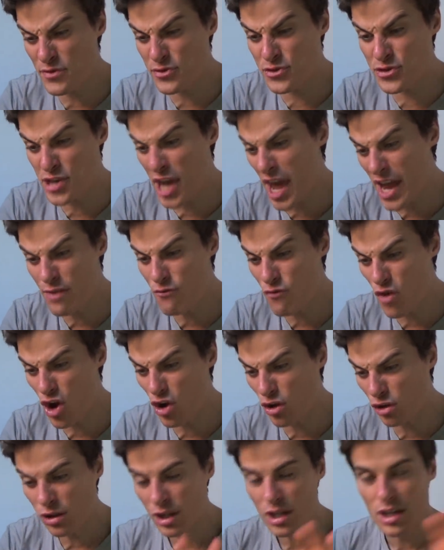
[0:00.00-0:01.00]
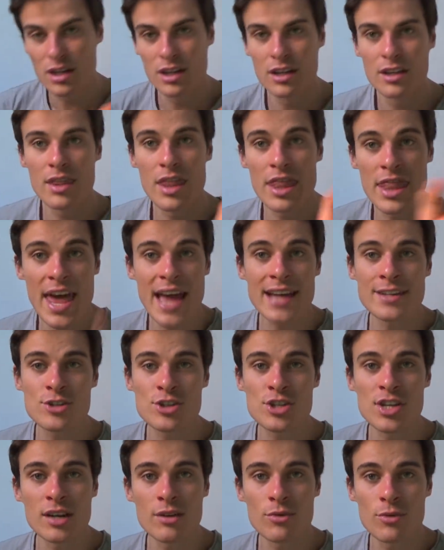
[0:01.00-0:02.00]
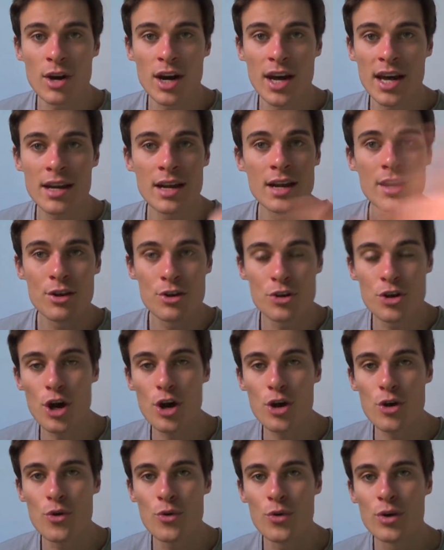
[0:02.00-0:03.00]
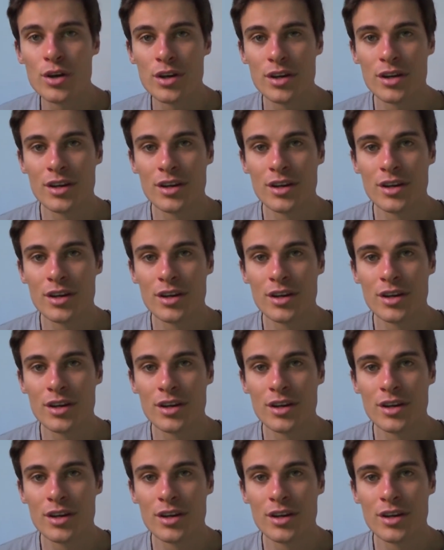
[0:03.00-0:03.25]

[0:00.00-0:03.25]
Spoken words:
general! That shit, right? No.